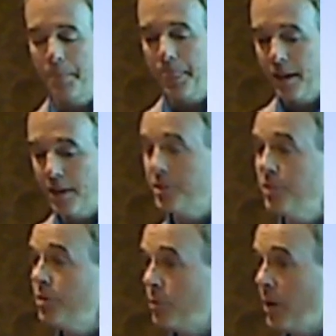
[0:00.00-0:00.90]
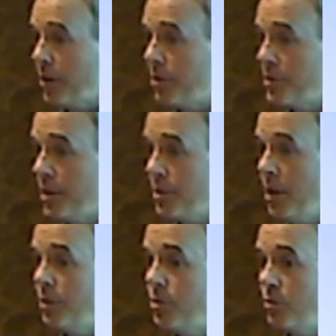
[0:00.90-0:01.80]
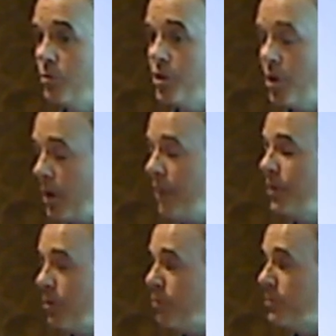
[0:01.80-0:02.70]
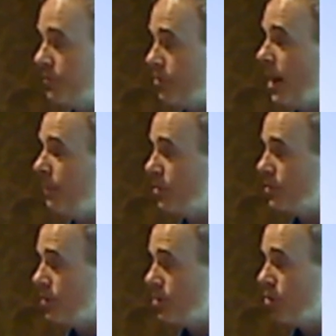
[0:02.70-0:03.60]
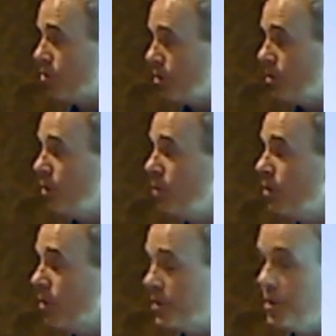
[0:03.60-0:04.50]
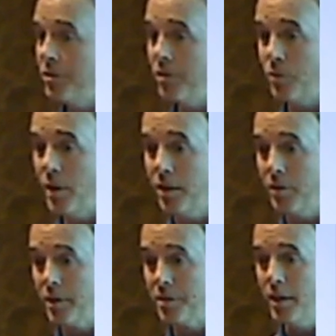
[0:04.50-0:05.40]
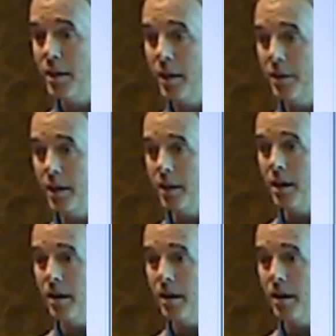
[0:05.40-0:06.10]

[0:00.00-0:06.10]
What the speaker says: assistant directors assigned to geographic groups of chapters. So you should know who your assistant director is. They, I